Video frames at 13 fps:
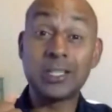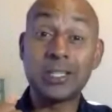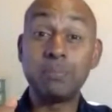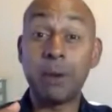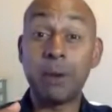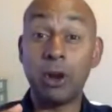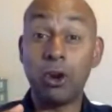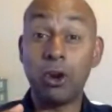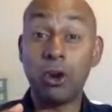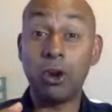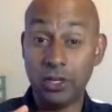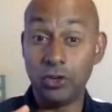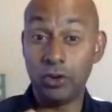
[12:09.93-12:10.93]
to
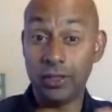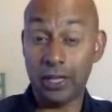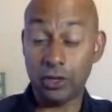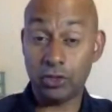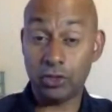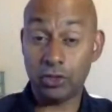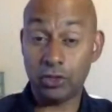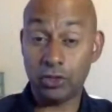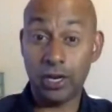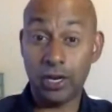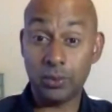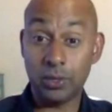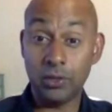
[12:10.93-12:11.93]
experiment during that
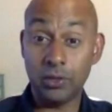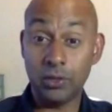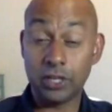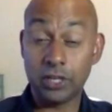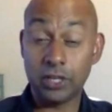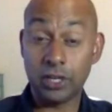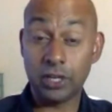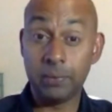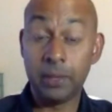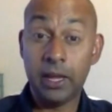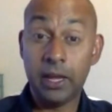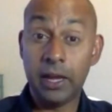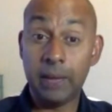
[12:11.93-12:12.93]
training as well.
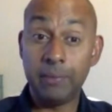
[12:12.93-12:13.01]
So,